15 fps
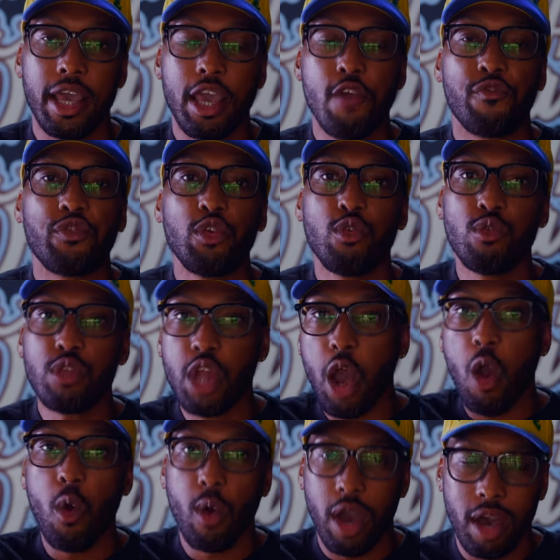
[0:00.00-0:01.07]
If you
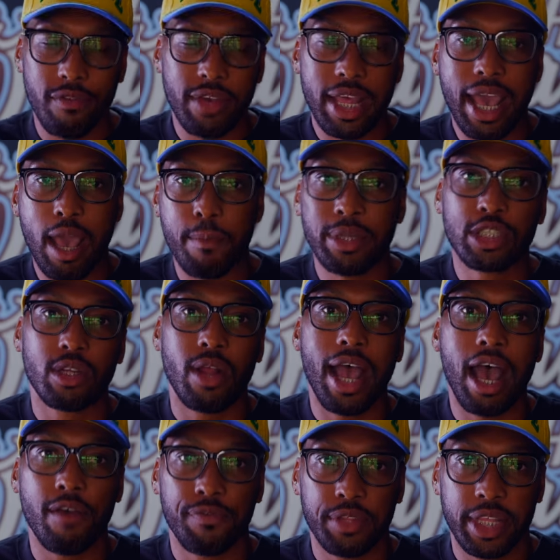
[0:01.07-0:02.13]
know of an amateur
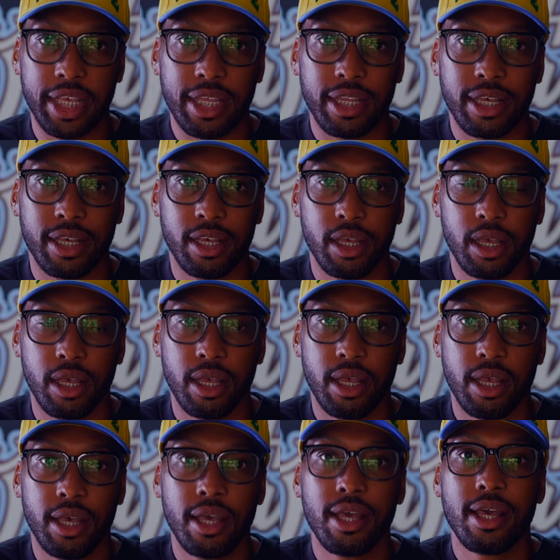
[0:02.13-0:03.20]
athlete
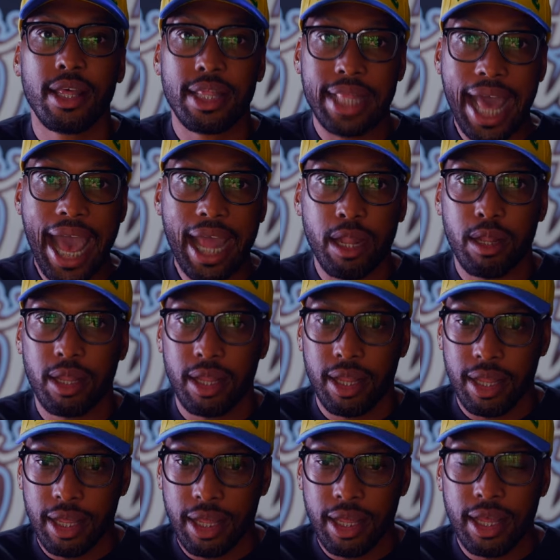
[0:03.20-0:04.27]
that
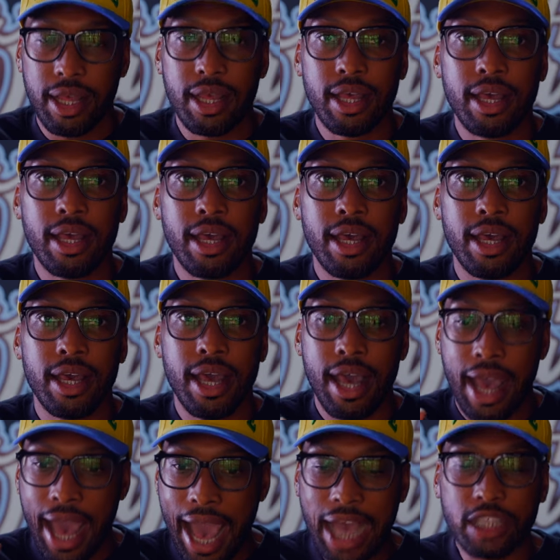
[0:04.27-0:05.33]

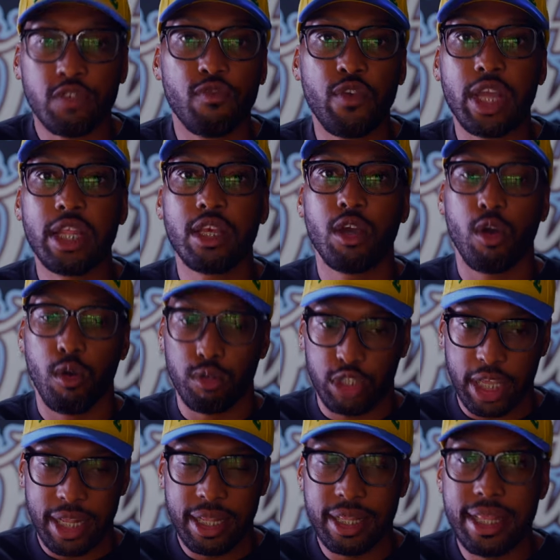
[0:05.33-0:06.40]
has
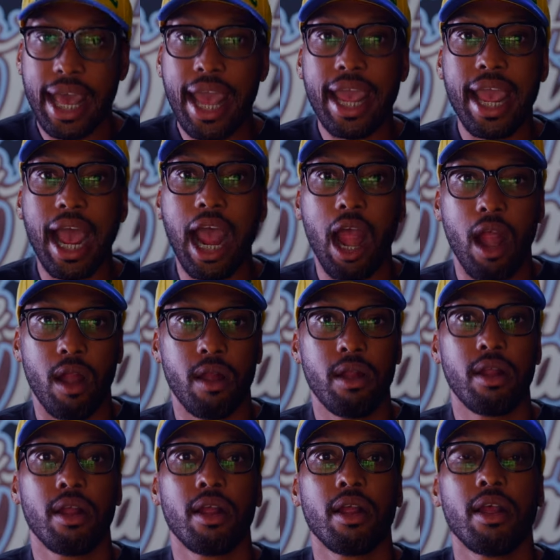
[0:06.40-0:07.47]
videos and they
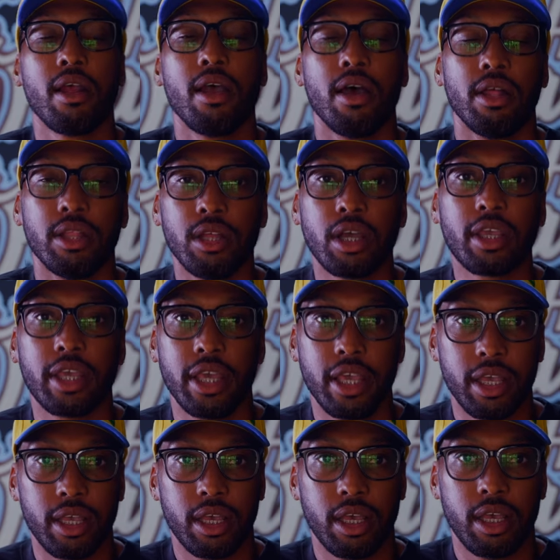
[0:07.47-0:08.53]
are
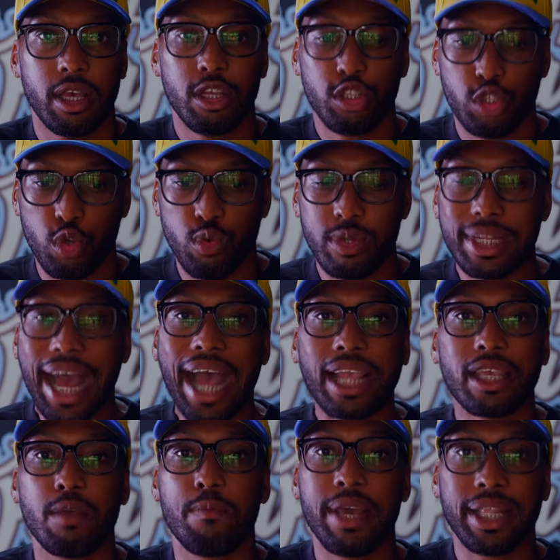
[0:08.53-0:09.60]
looking to
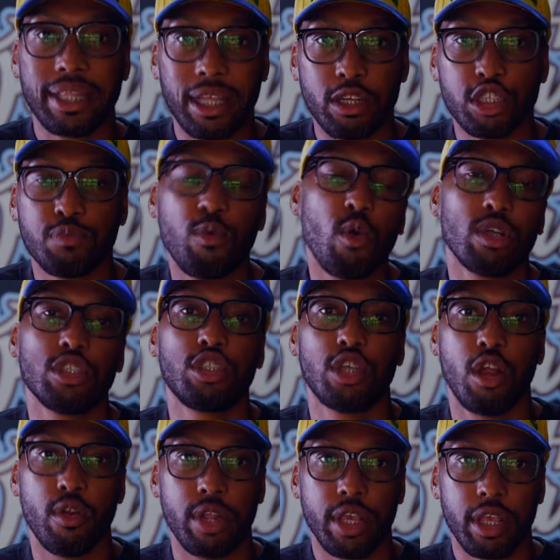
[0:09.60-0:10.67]
document their sports
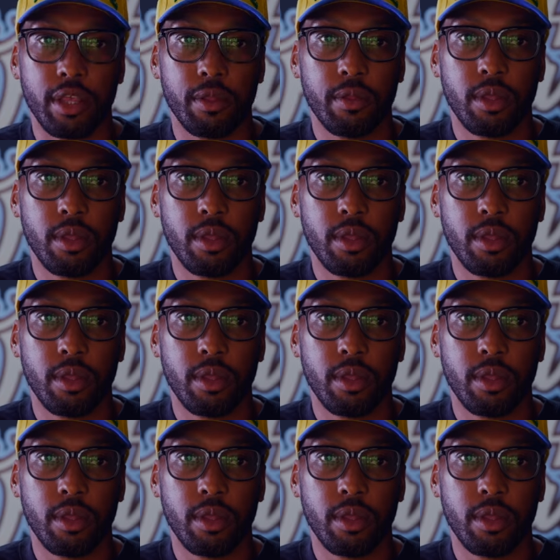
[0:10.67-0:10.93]
journey,